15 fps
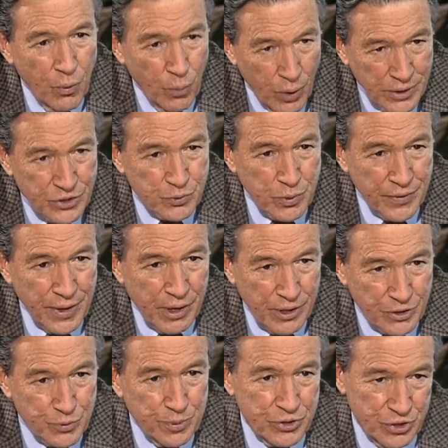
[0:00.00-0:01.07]
Once when the
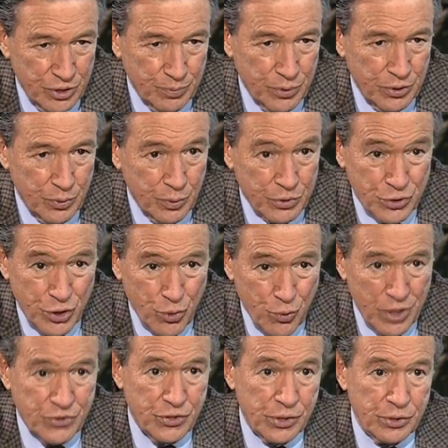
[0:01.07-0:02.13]
Archbishop was
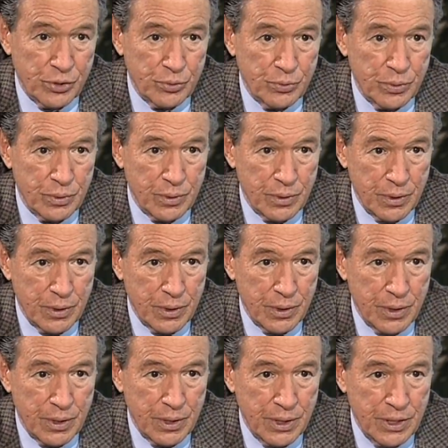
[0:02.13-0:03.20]
caressing you,
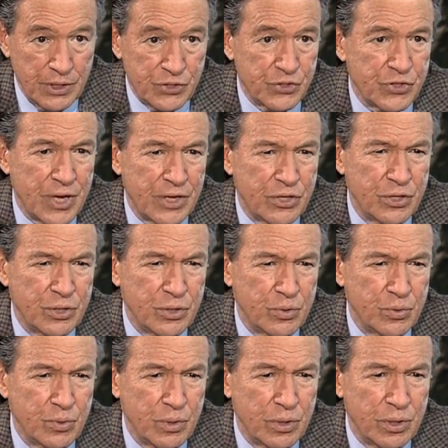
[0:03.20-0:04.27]
he said to
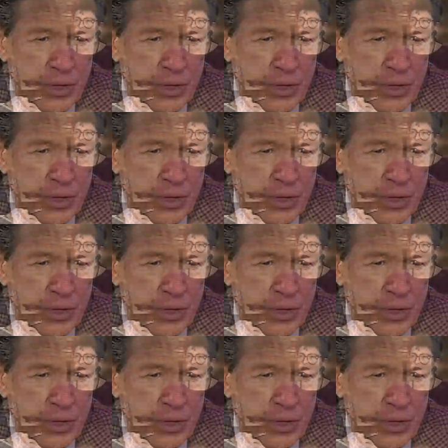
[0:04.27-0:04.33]
you,